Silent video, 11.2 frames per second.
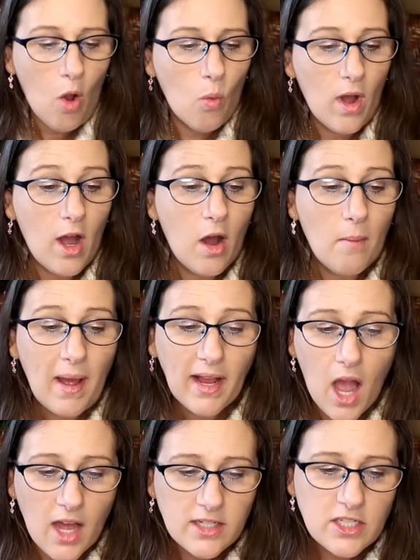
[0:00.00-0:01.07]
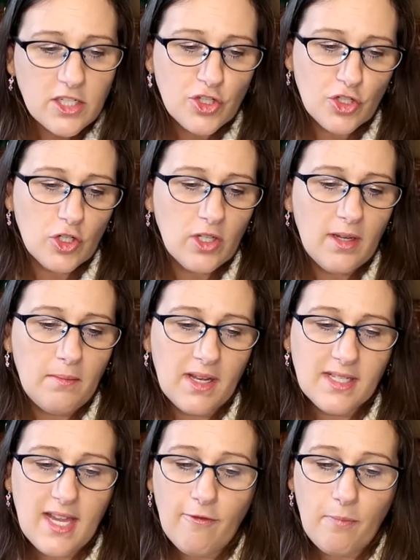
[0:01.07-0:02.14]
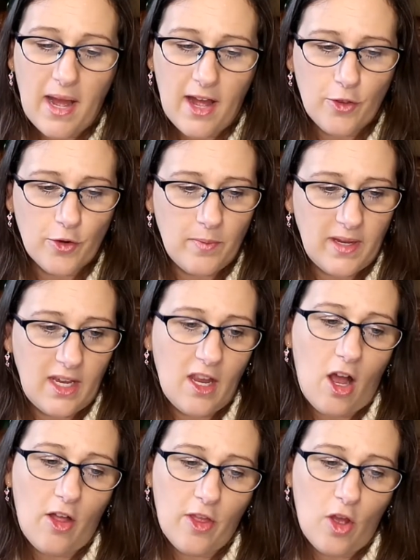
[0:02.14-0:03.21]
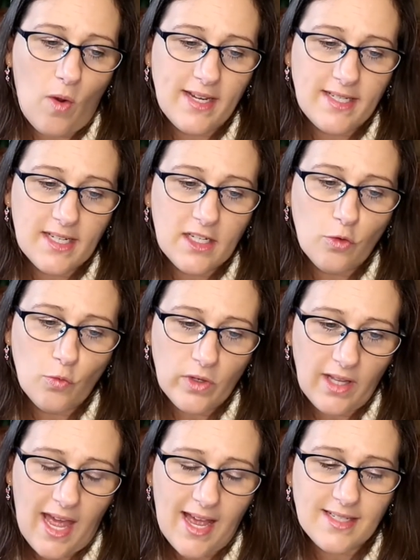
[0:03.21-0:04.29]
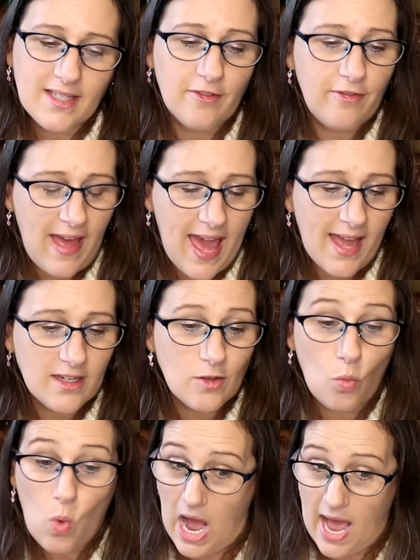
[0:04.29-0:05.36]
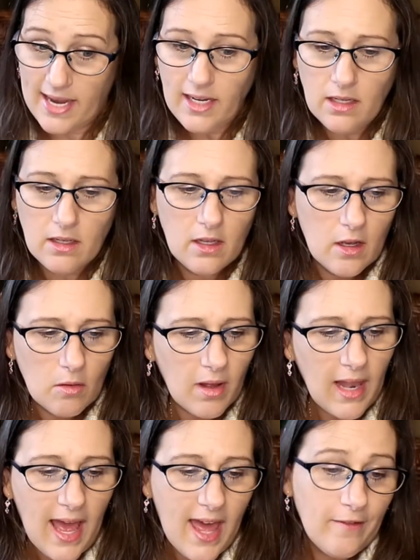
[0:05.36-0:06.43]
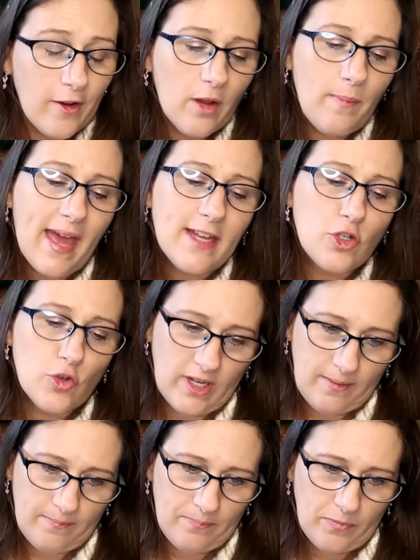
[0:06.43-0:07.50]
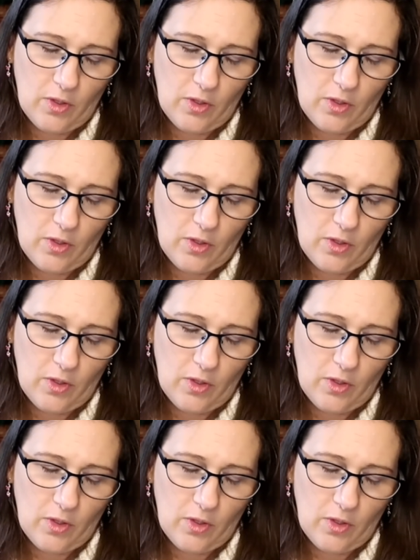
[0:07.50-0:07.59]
Well, my conscience surely must have bothered me, although I didn't realize the fact. Why? Well, I had a very bad dream.